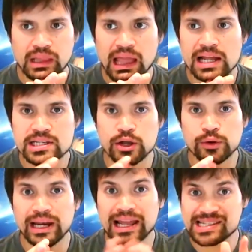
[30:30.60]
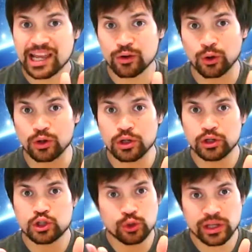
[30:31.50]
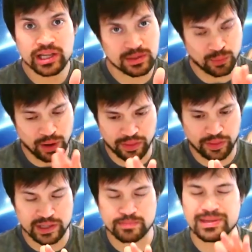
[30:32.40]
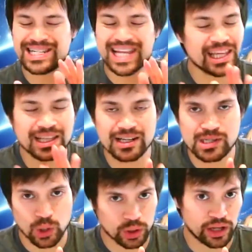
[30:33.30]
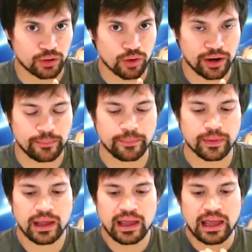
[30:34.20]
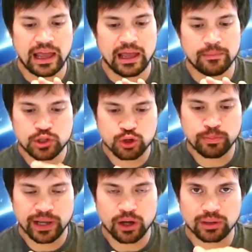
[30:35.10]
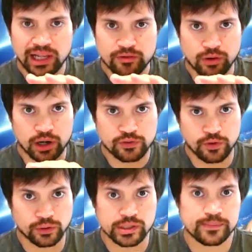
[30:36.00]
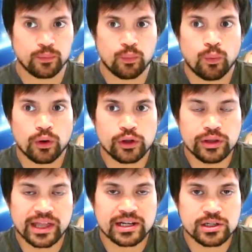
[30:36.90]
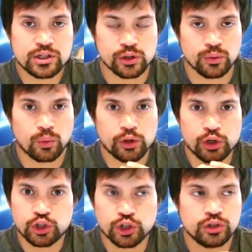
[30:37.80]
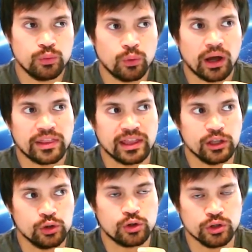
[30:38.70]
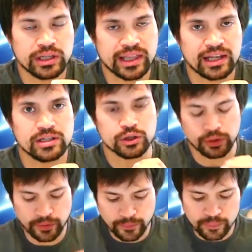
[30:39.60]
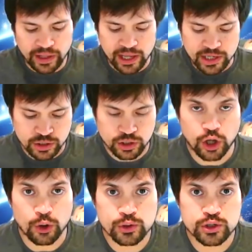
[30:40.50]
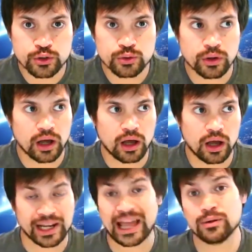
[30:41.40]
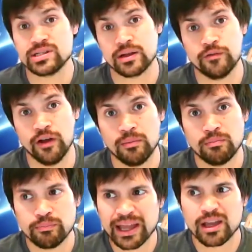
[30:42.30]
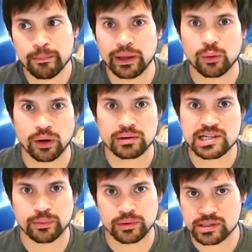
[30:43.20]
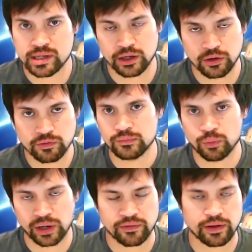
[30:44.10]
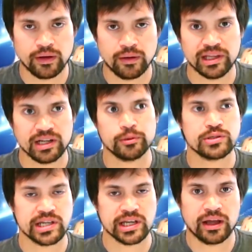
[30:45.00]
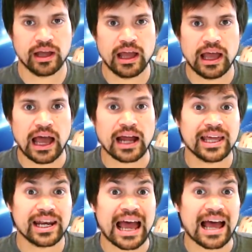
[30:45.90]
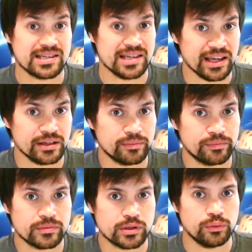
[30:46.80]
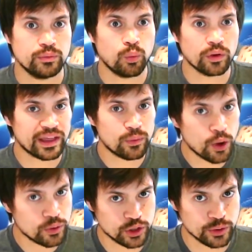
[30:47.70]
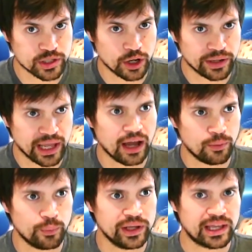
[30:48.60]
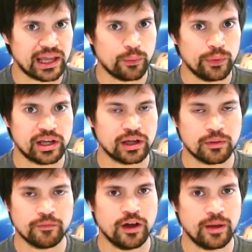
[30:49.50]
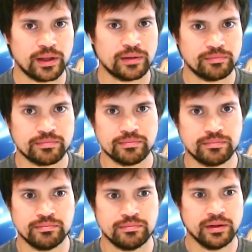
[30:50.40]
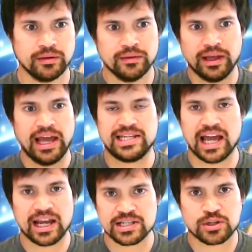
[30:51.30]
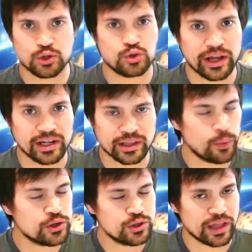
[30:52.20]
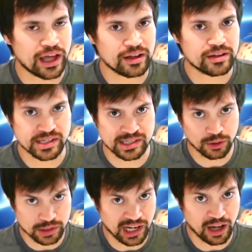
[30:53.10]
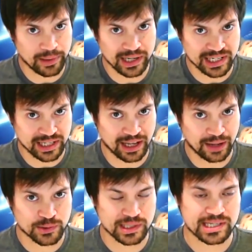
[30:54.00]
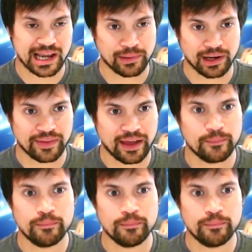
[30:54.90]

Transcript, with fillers: And so let's say you got two years worth of this meticulous logging, right? Two big old lever arch folders. What you then do, what you should, what I think you could then do is go to an accounting firm, make it a big one, someone that's heard of, whatever, PwC, and get it assayed. So what they won't do is go, yeah, we get, we can confirm that Etienne is a good trader. They won't do that because there's lots of liability that comes with a statement like that.